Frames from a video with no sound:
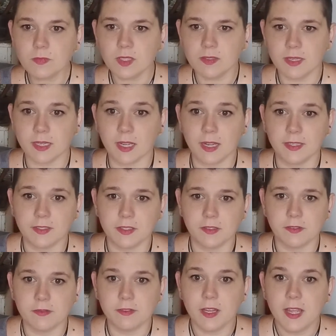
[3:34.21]
that kind
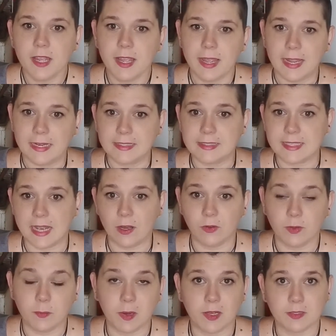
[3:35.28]
of hangs out
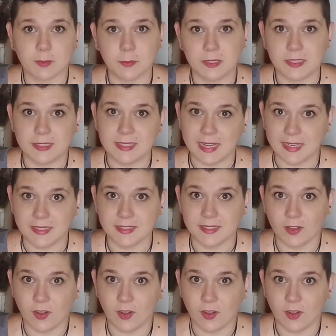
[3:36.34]
and possibly takes